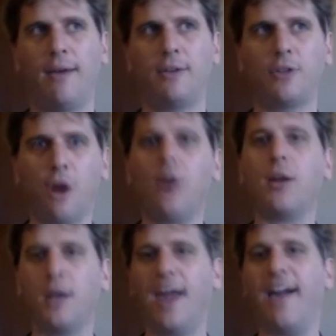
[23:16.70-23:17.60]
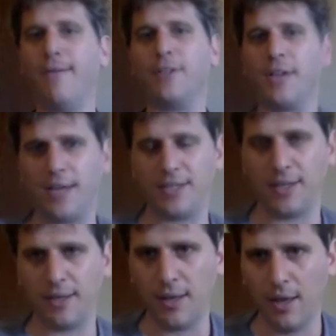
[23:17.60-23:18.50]
targeted
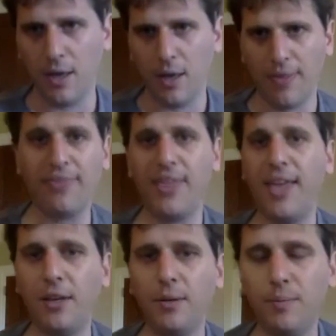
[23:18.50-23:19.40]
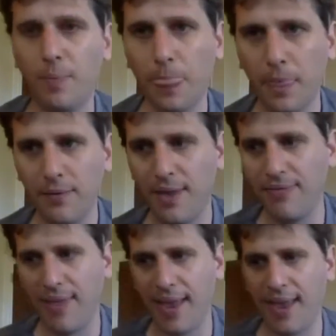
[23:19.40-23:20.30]
advertising that they,
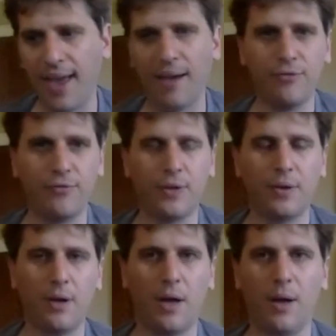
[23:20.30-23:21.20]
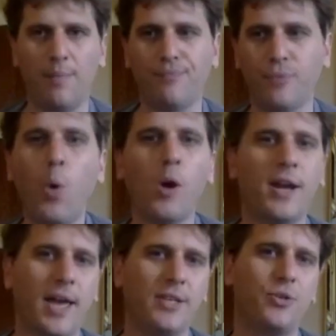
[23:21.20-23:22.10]
that they have Um,
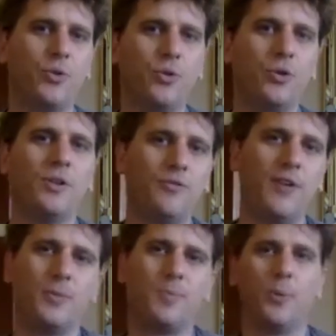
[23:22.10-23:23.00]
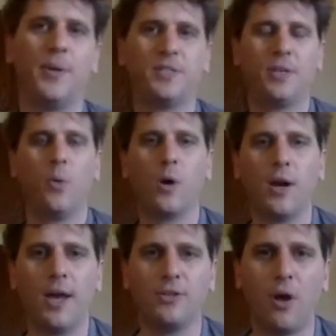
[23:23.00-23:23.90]
organized. So Google and Facebook basically
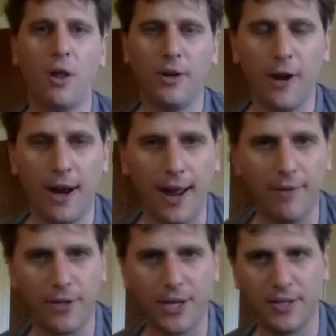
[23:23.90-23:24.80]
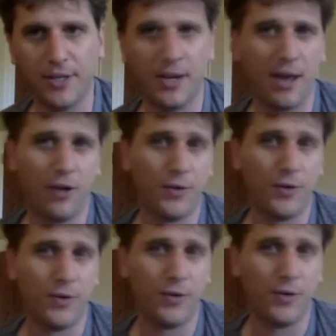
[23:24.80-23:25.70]
organize all internet advertising, and now
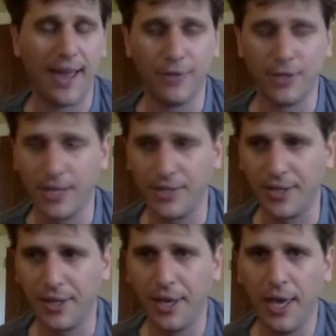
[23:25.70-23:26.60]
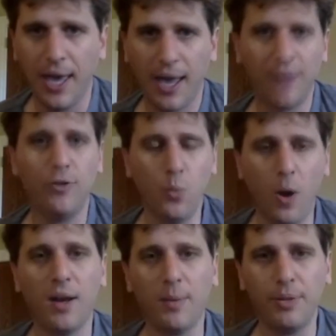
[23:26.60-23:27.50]
increasingly all advertising. And if you
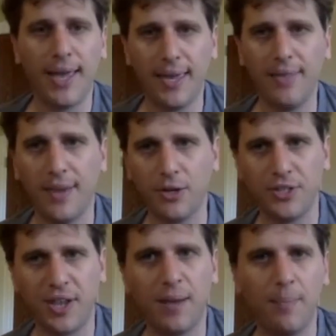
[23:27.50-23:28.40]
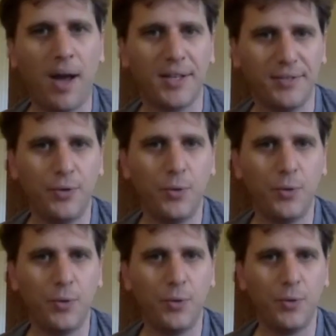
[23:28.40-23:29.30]
want to play in their sandbox, if you
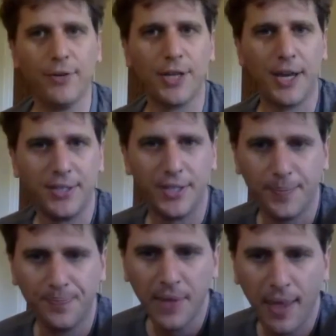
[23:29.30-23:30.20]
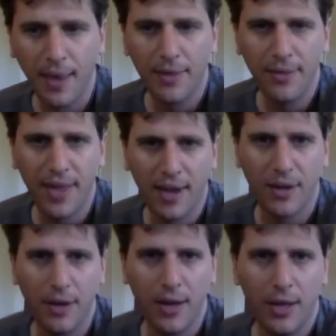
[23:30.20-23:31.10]
want advertising,
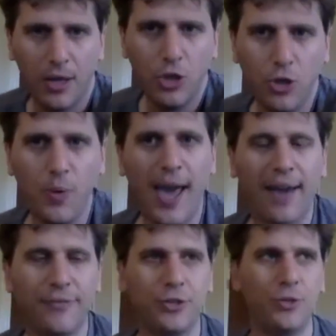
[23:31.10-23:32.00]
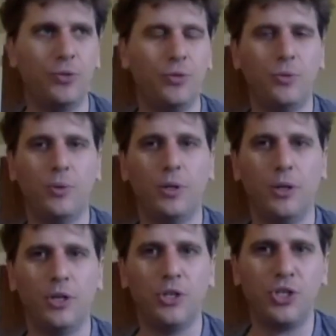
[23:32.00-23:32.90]
then you have to
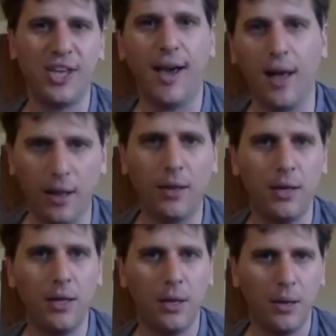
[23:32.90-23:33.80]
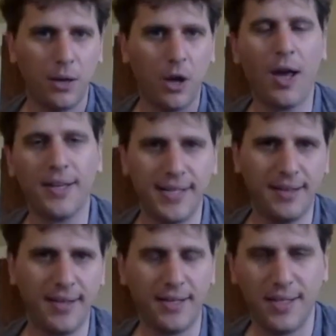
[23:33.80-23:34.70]
sell
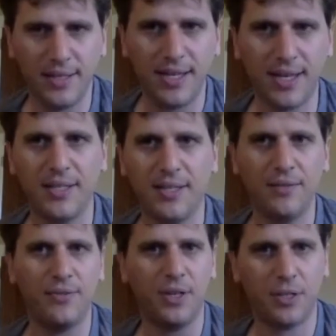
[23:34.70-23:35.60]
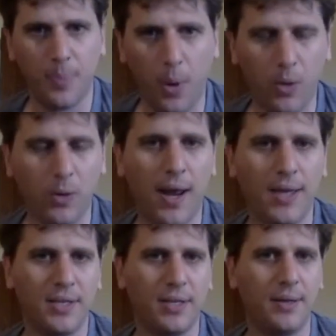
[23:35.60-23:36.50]
content that is addictive, that is
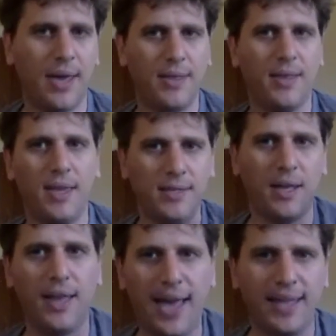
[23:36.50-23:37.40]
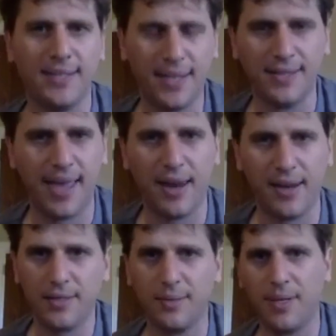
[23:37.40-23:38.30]
polarizing, and then they sell ads against that.
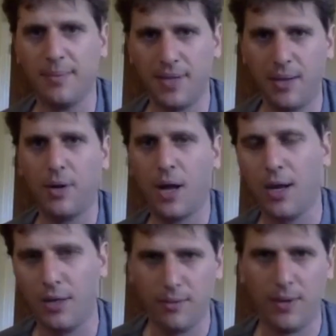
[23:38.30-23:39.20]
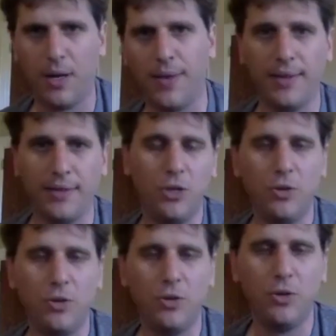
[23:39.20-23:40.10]
And sometimes they will cut you in on that. And
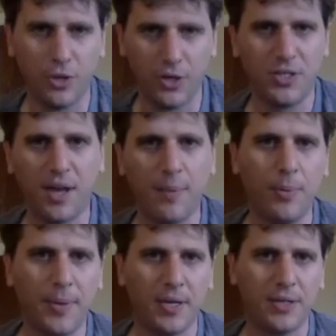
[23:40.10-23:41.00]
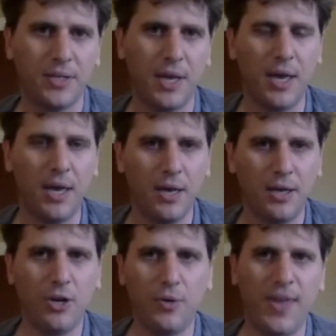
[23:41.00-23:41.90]
YouTube is a good example because,
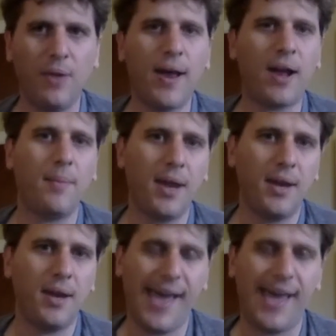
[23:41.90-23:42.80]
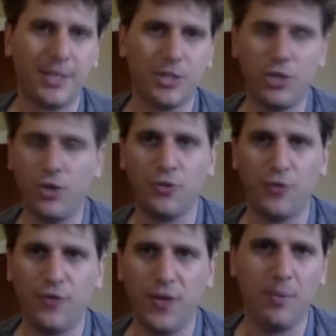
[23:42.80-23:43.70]
you know, they recommended Alex Jones
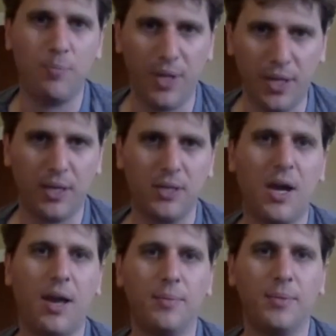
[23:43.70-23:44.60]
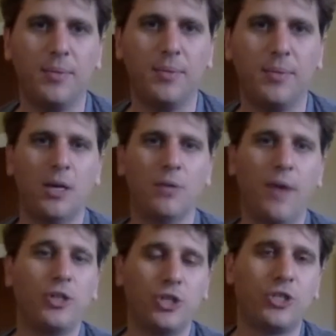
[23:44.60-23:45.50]
fifteen billion times,
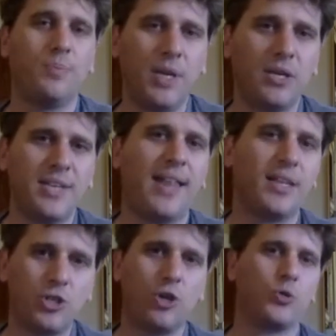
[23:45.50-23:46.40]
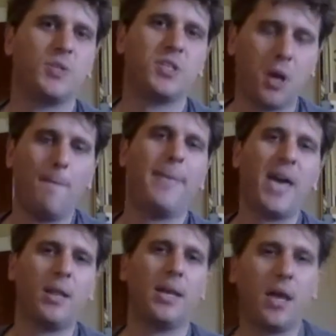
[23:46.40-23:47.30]
right? Just to, because Alex Jones was
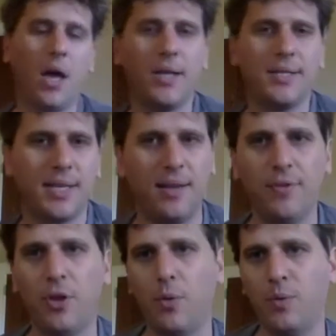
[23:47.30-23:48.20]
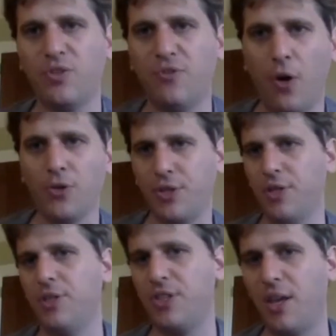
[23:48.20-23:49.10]
compelling content, even though it was false yeah. and
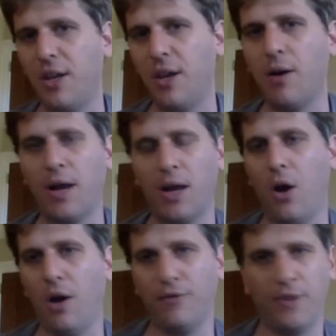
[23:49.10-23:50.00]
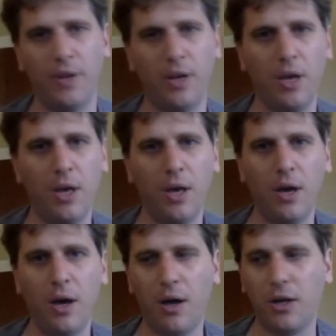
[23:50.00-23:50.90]
incendiary and often
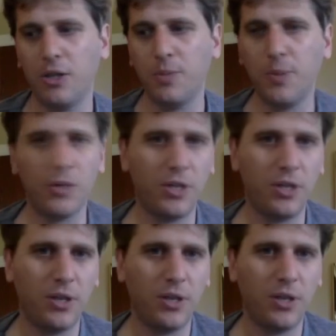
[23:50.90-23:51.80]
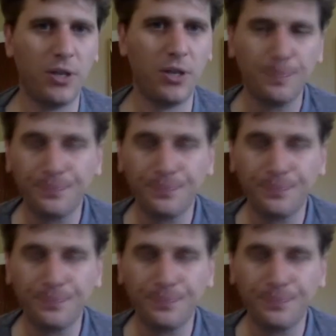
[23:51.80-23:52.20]
Uh, conspiracy theories,